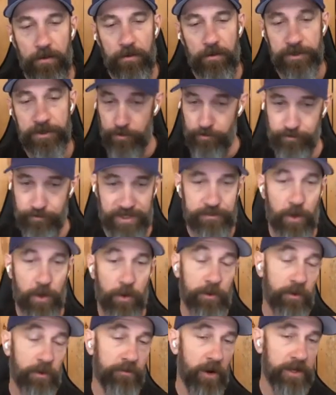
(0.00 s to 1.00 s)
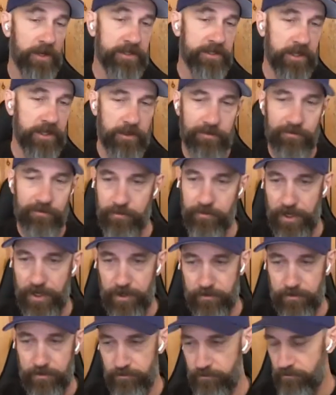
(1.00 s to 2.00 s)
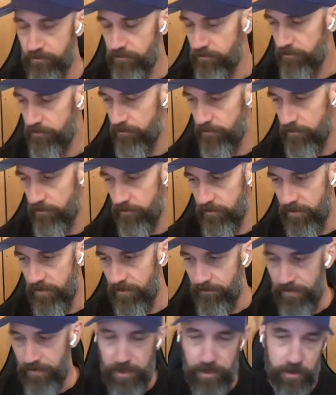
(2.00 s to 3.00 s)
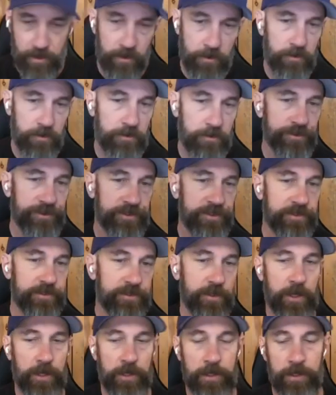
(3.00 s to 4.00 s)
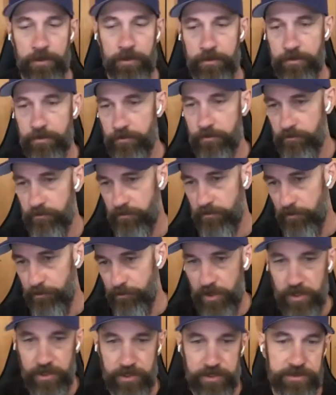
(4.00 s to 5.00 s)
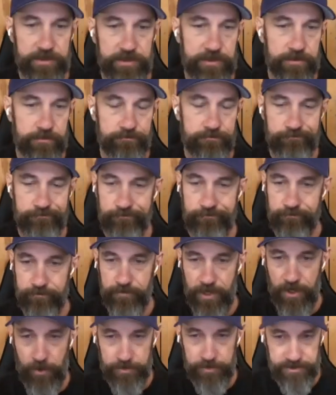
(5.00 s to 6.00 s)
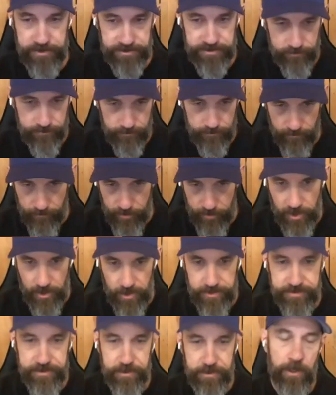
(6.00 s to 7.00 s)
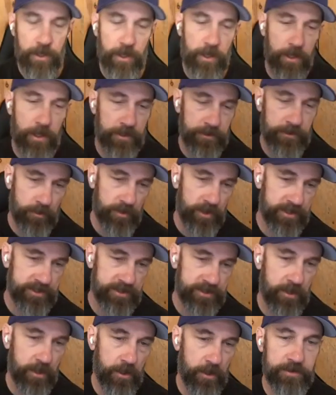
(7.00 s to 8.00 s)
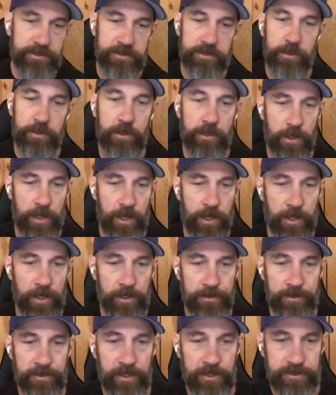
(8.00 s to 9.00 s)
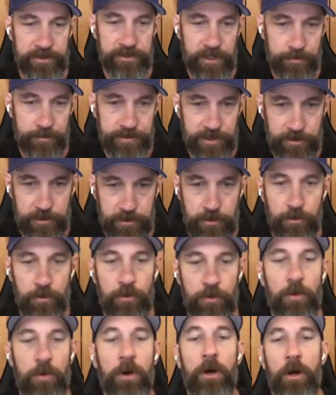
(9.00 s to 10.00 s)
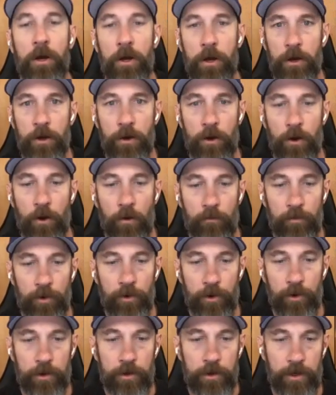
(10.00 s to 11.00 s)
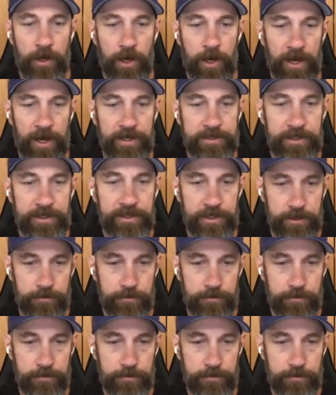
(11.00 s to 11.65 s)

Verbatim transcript: So that's what I would do for IT, like the videos and the books. I would just punt and do Ninja notes and Ninja MCQ over IT.